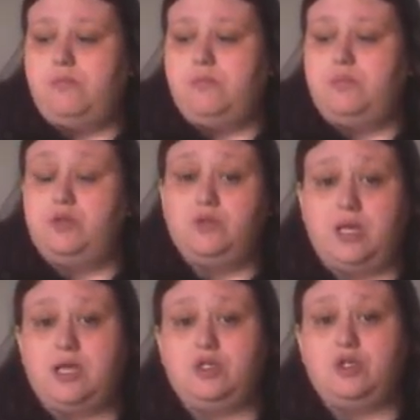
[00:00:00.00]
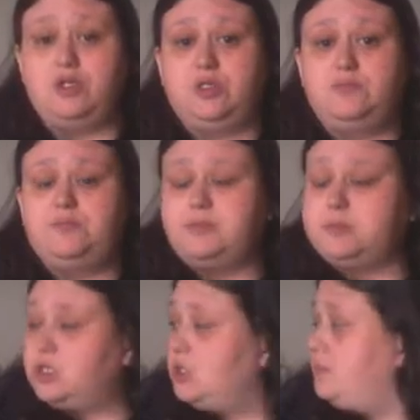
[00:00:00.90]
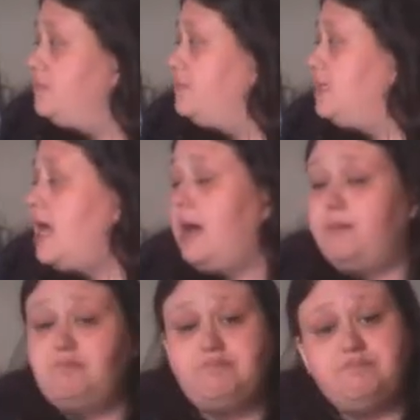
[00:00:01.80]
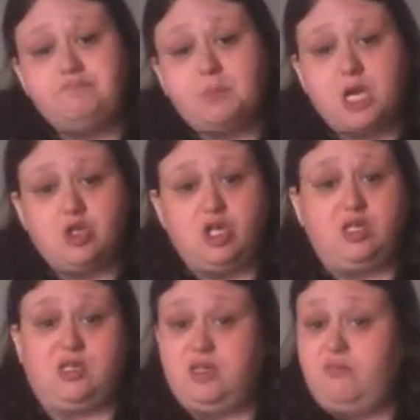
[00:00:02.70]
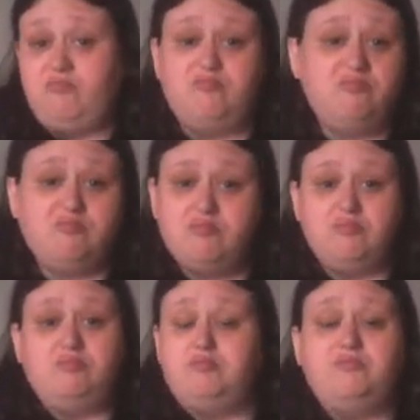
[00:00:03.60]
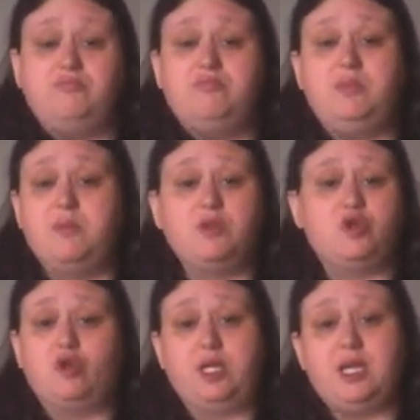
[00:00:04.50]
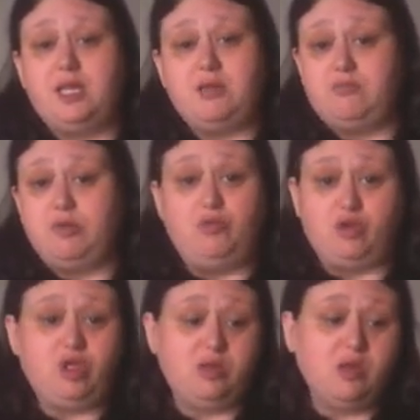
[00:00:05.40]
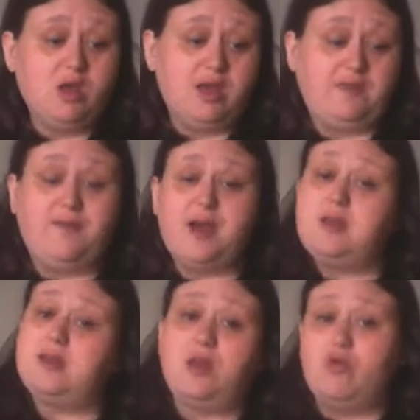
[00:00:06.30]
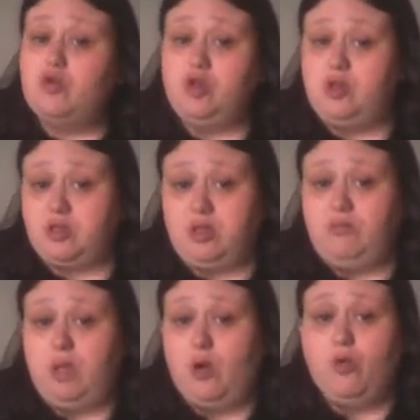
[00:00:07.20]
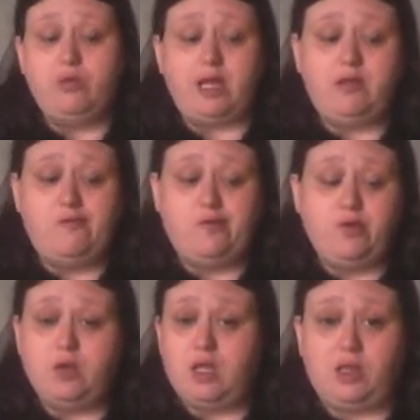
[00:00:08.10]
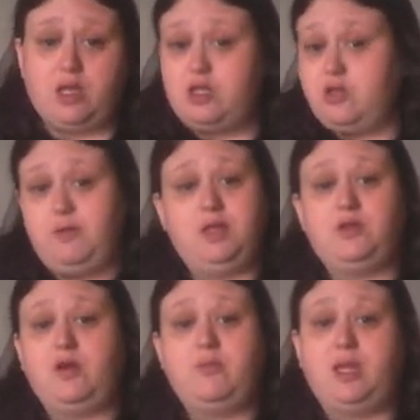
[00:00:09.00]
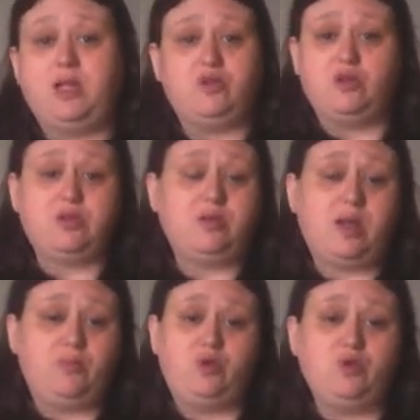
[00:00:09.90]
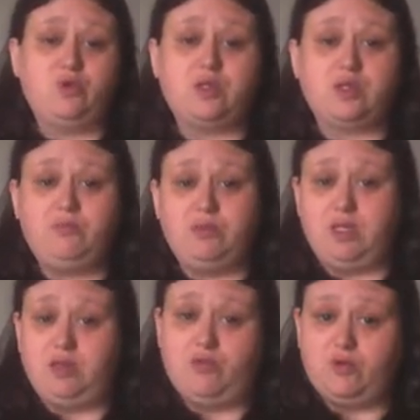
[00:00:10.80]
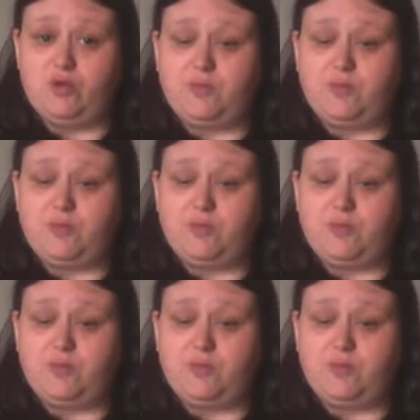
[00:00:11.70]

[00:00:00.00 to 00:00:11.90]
So that's good. So yeah, and she's sleeping the majority of it. Well, as far as I know, she's sleeping the whole night through, unless she wakes up and I'm too sleeping to notice.